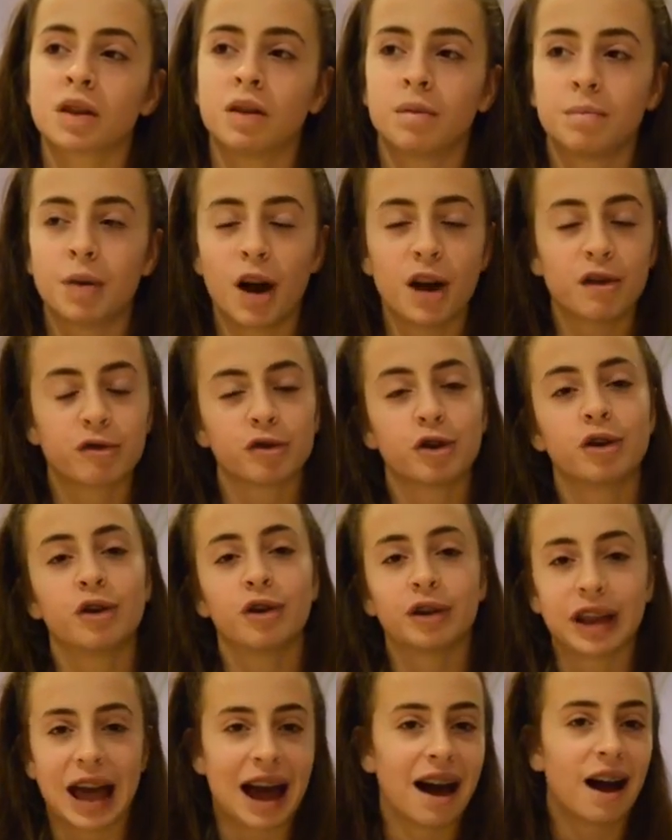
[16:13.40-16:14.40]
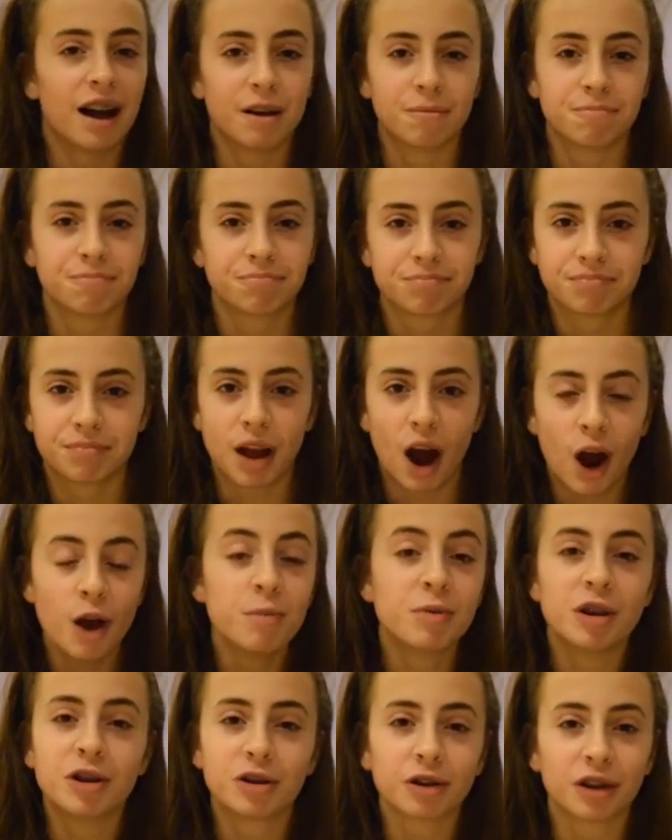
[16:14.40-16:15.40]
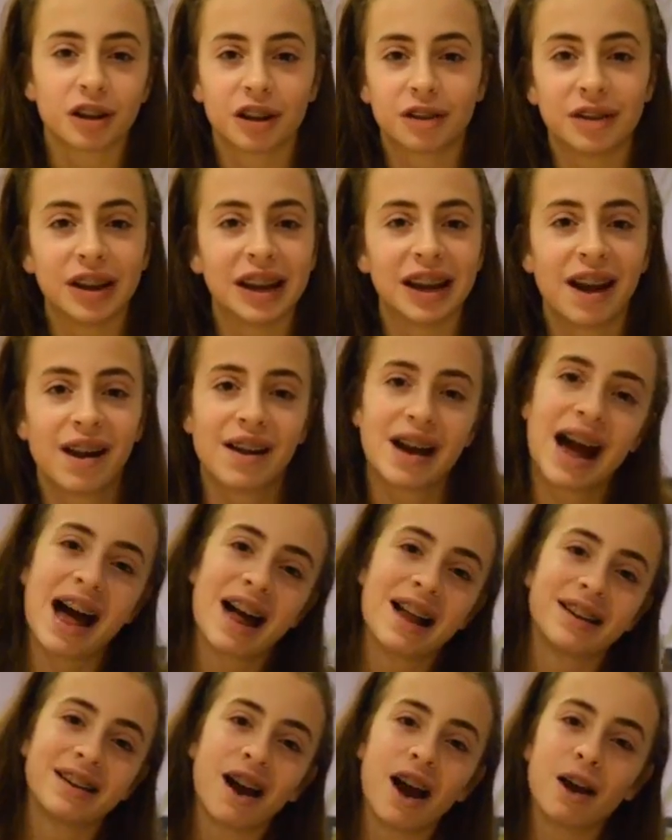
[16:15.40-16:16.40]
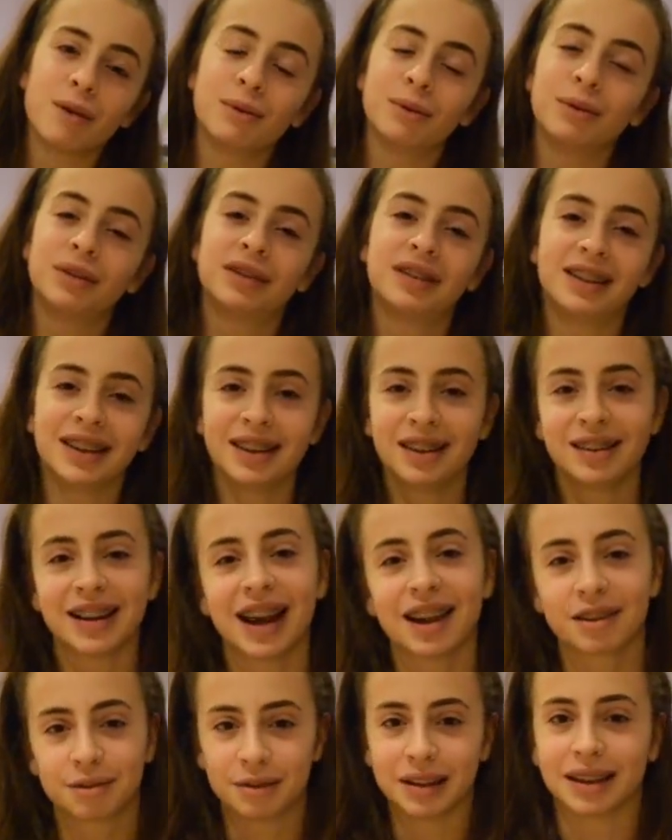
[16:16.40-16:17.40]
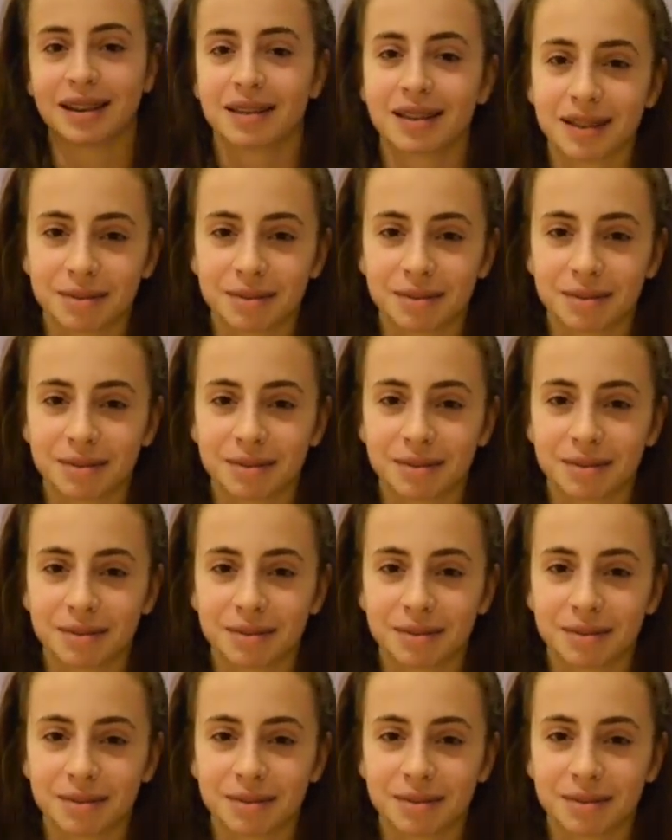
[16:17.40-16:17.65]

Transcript: But overall, yeah, I hope you enjoyed this video, and I will see you next week.